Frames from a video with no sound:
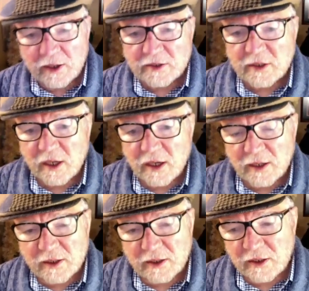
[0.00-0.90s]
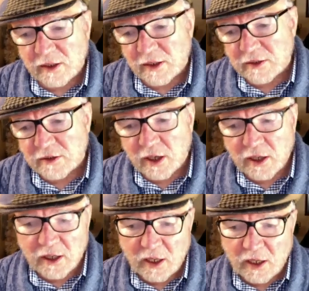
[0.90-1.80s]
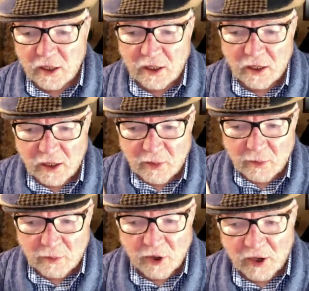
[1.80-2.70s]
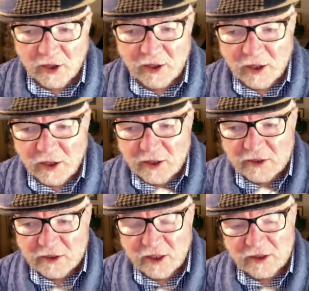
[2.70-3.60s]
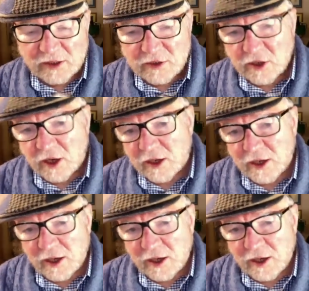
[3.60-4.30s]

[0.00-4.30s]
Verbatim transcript: it's got the uh, Jacques Brian. It's got the Jacques